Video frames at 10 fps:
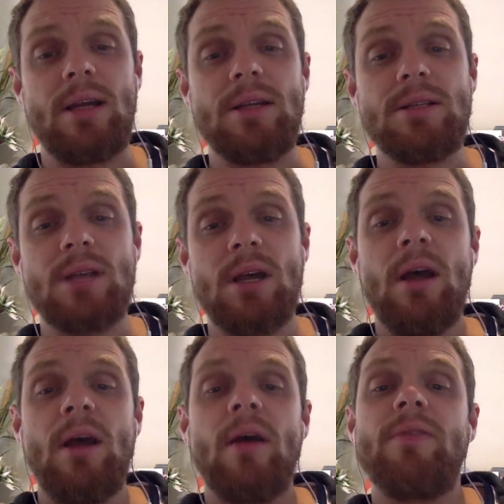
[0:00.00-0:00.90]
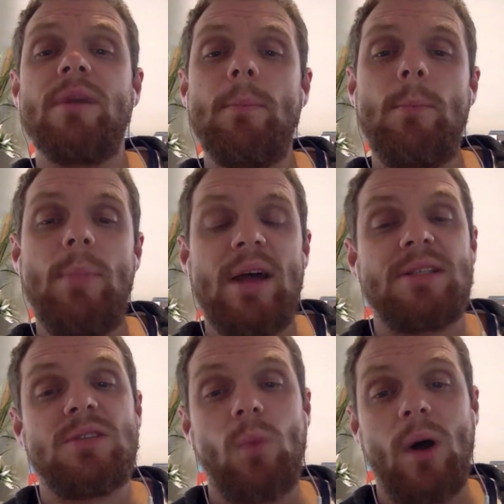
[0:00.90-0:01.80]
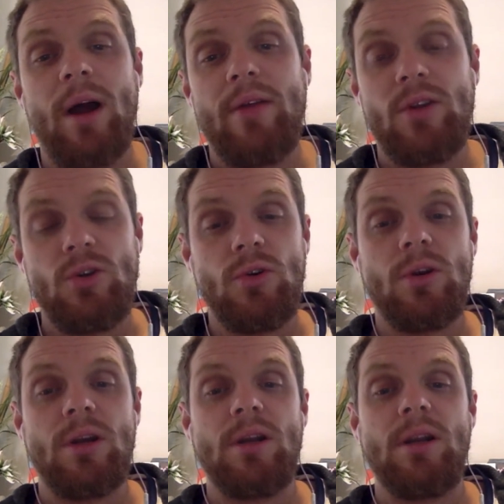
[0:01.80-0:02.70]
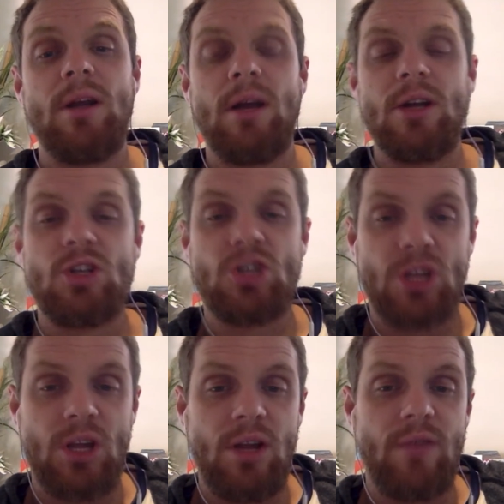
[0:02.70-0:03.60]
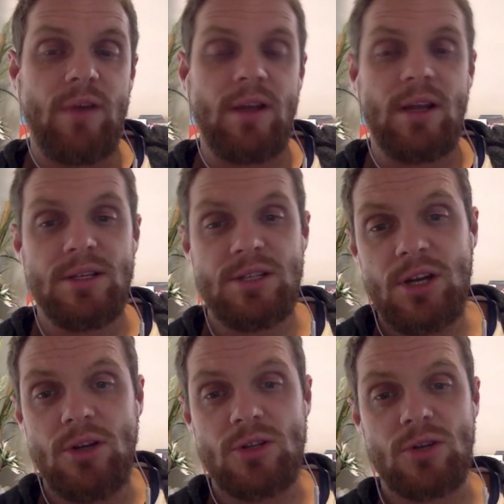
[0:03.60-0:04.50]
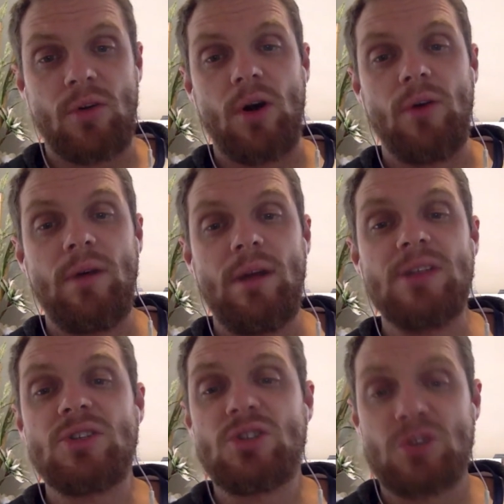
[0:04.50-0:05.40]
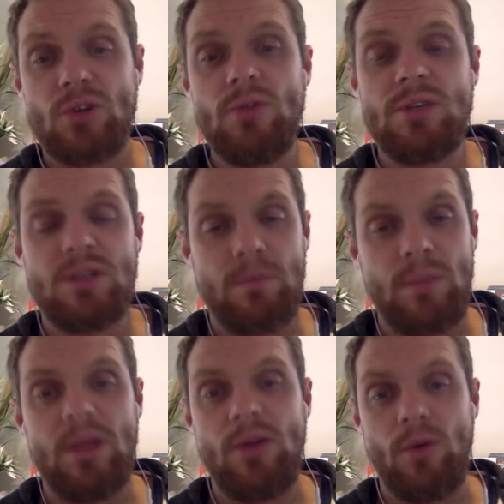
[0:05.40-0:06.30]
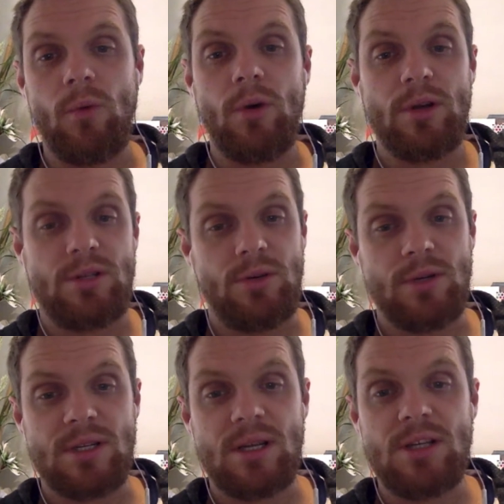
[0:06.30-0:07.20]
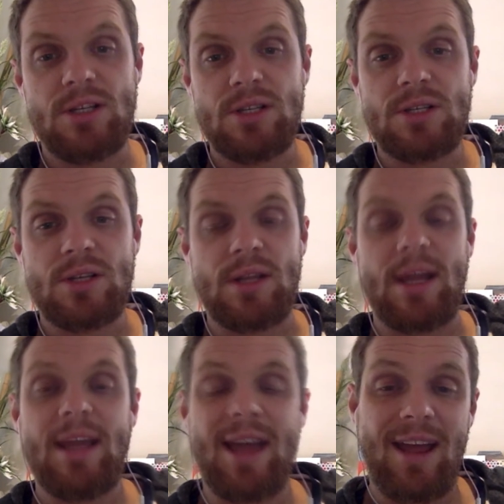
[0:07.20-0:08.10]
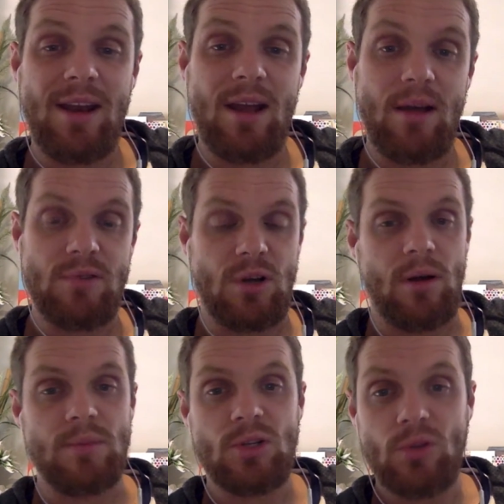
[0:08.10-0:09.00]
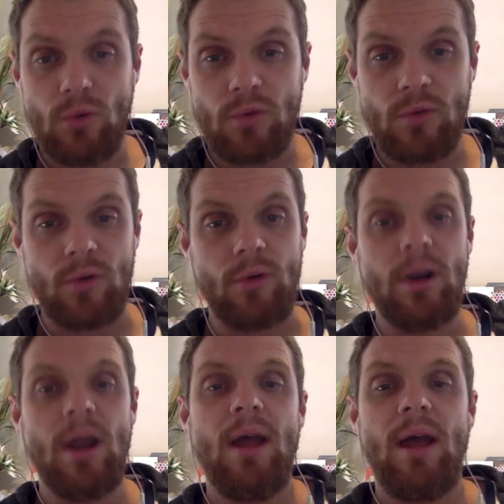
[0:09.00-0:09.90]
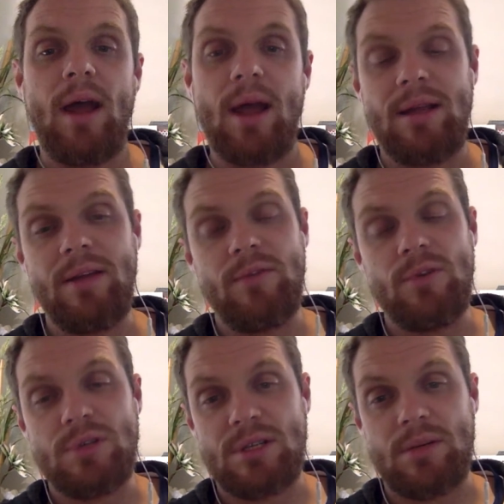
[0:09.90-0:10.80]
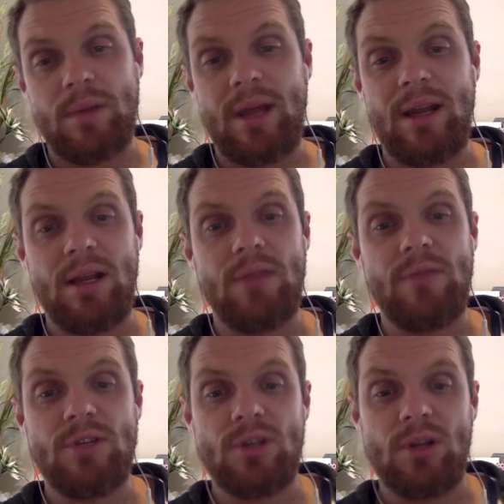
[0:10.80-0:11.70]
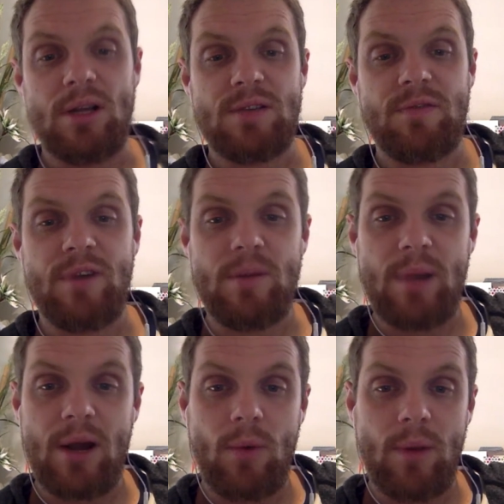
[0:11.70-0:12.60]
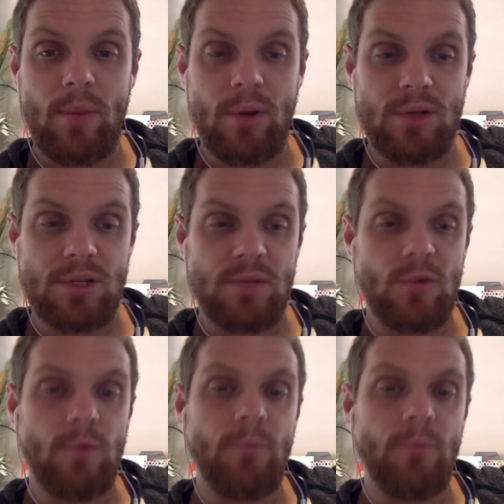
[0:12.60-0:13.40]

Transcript: is the best way that you can achieve and continue to grow is to submit your work to your teachers so they can have time to look through it and give you some of that individualized feedback where possible.